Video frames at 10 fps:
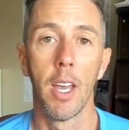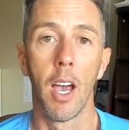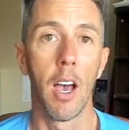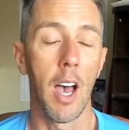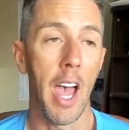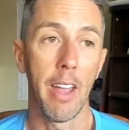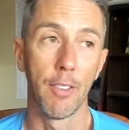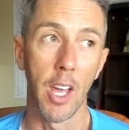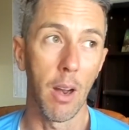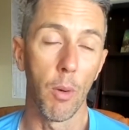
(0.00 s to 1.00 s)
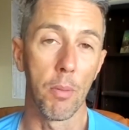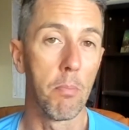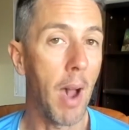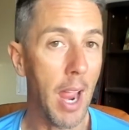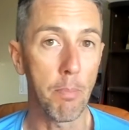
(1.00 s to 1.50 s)
I have done it with
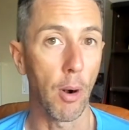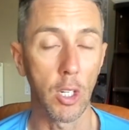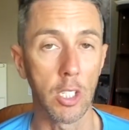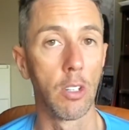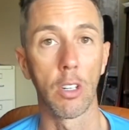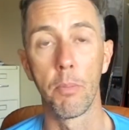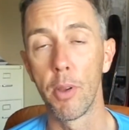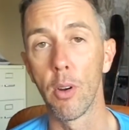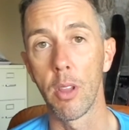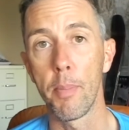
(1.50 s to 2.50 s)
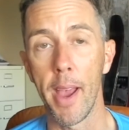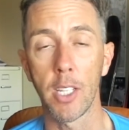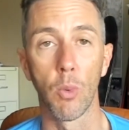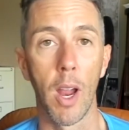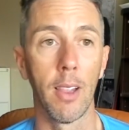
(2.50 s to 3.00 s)
my personal computer in the
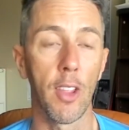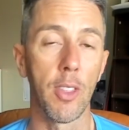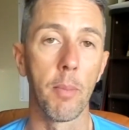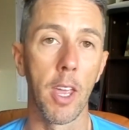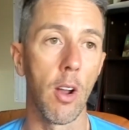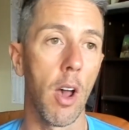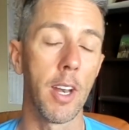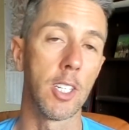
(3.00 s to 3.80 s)
past where I let them get on.